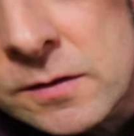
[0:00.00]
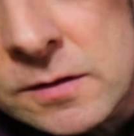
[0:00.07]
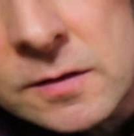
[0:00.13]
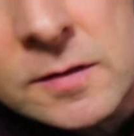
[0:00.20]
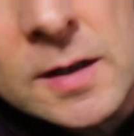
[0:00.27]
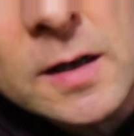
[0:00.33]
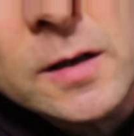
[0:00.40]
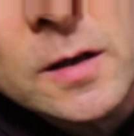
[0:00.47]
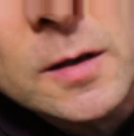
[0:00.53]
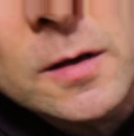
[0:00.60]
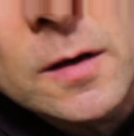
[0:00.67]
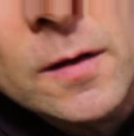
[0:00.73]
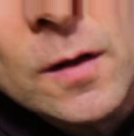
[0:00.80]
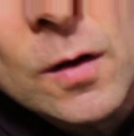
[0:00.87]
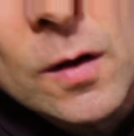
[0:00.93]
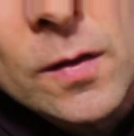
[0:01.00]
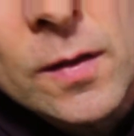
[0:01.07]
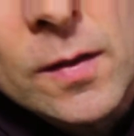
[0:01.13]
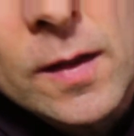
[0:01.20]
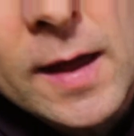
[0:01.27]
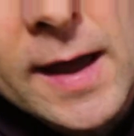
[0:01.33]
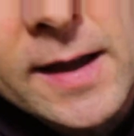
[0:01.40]
a silicone
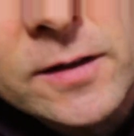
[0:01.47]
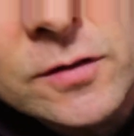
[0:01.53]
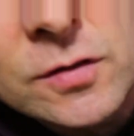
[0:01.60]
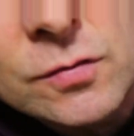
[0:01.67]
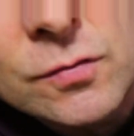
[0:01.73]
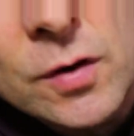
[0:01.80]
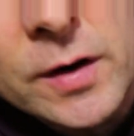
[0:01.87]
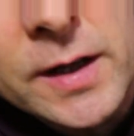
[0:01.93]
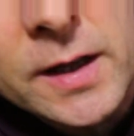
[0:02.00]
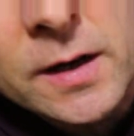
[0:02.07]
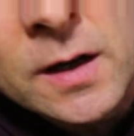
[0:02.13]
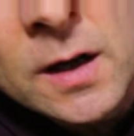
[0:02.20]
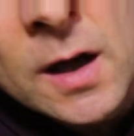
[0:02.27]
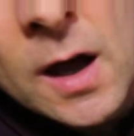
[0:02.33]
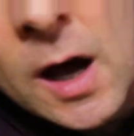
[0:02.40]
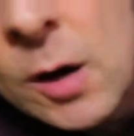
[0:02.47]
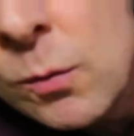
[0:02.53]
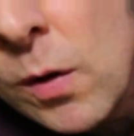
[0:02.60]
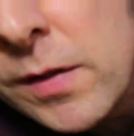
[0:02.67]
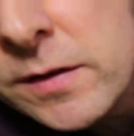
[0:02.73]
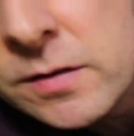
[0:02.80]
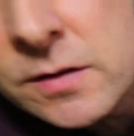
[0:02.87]
edge running, and
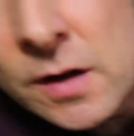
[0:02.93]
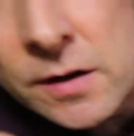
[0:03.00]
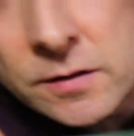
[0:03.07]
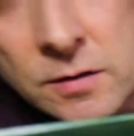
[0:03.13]
what this does